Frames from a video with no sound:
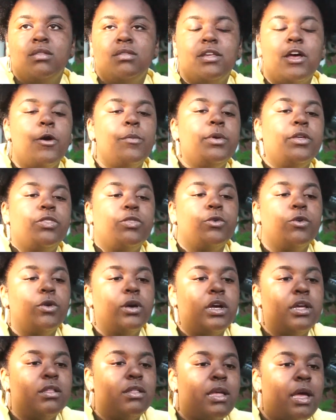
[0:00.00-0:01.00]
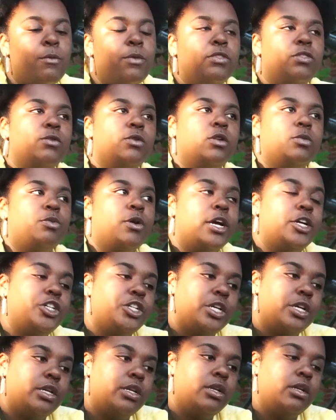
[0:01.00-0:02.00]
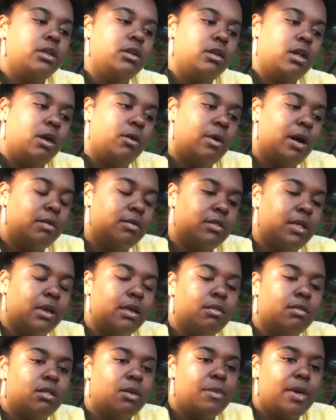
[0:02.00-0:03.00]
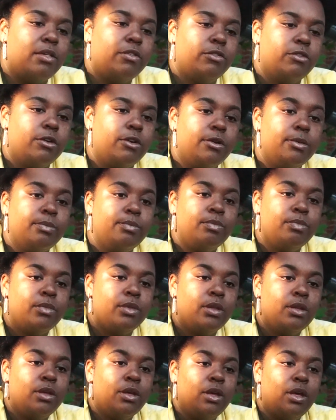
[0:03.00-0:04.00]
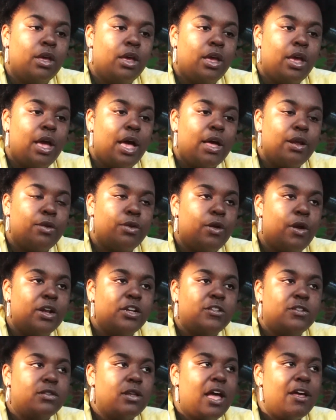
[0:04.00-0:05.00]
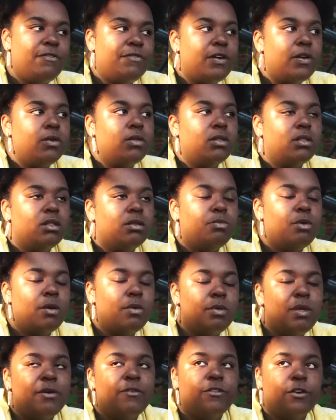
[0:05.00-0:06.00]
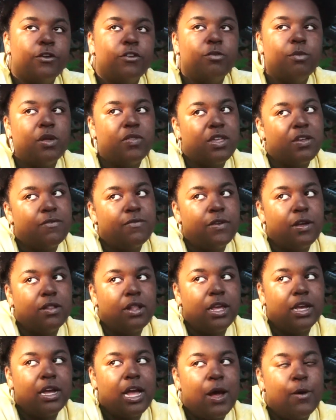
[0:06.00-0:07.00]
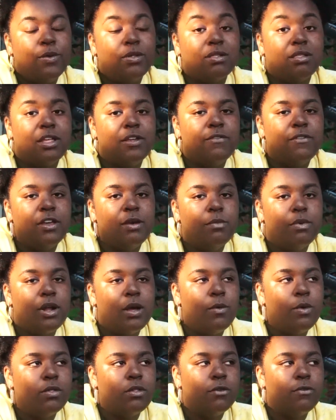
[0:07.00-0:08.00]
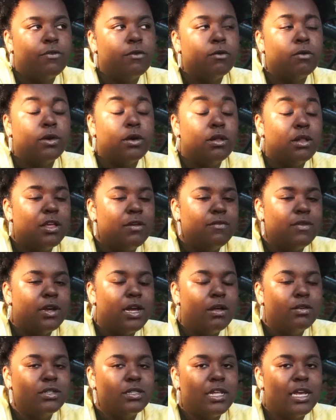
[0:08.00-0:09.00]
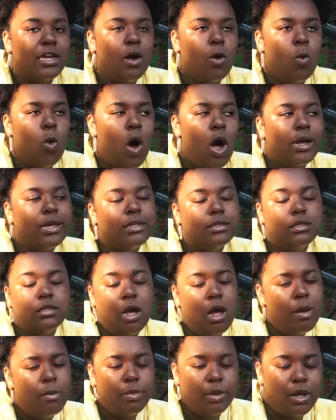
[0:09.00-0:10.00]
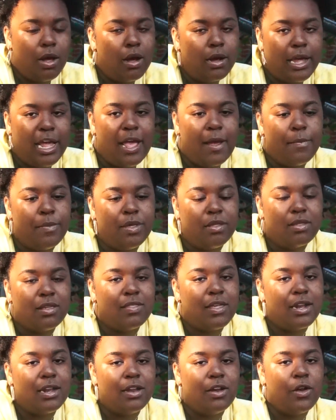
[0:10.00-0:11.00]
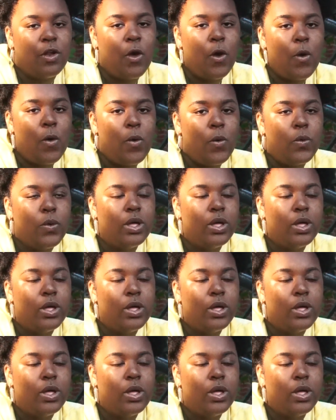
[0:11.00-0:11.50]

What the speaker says: to help me through it, because I went through a depression around second semester. I don't know. I felt, probably my first month, I felt like I was living, but I wasn't for real living. I was just like a walking zombie on campus, because I didn't know